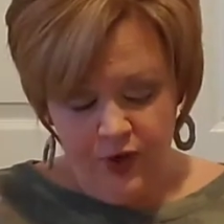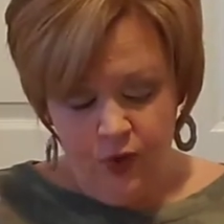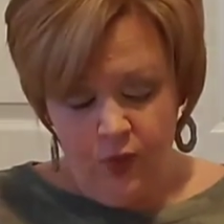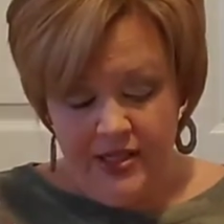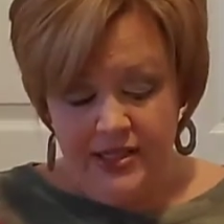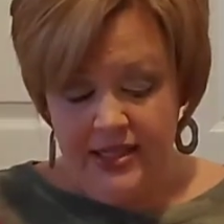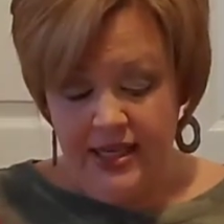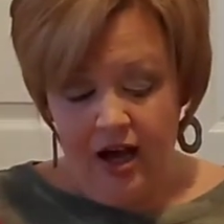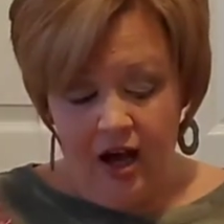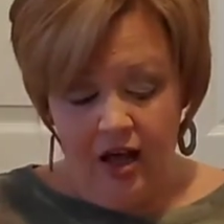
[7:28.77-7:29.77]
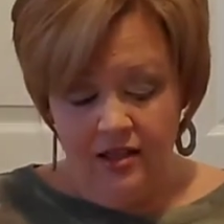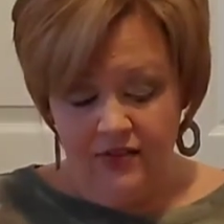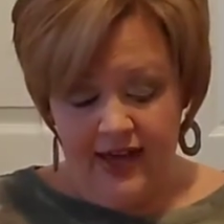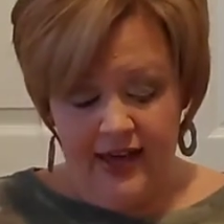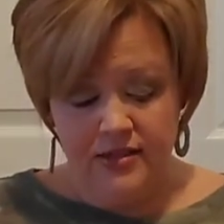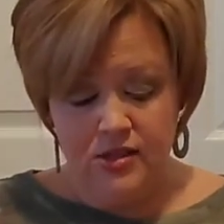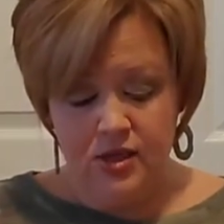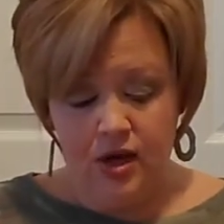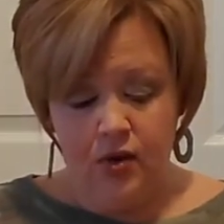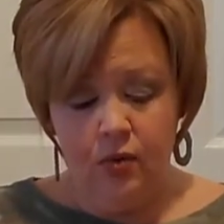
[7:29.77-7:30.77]
we see all of that.
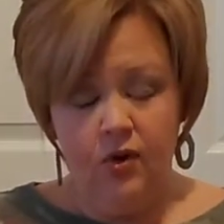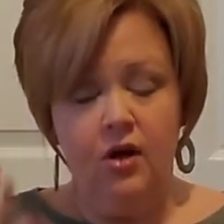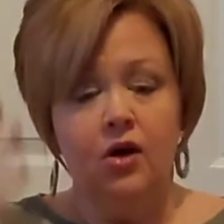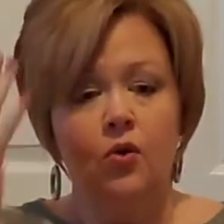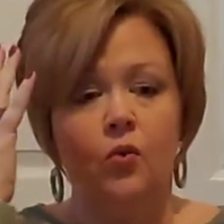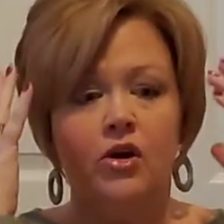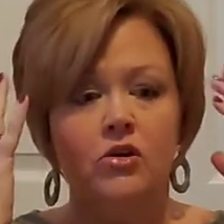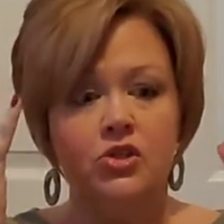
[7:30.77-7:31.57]
So you're